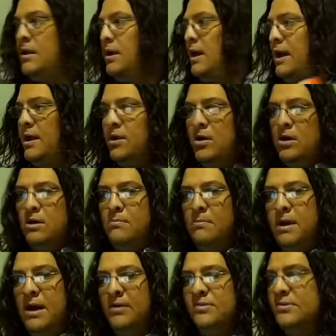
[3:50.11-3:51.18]
And on a
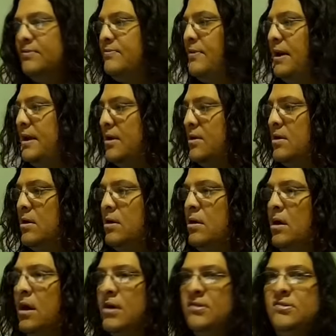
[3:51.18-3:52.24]
Mauser Fire,
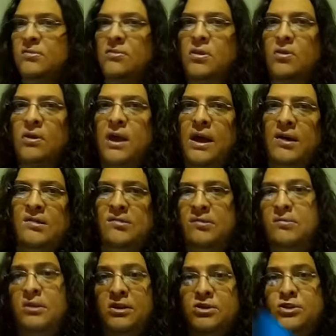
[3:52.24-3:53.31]
also known as,
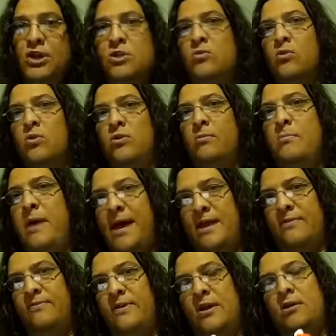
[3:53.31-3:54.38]
in general, the Mag
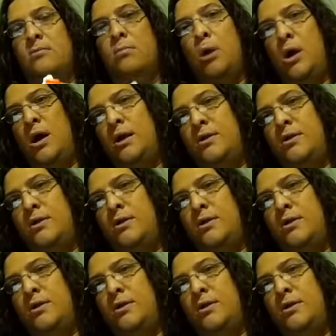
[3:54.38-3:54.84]
Fire mod,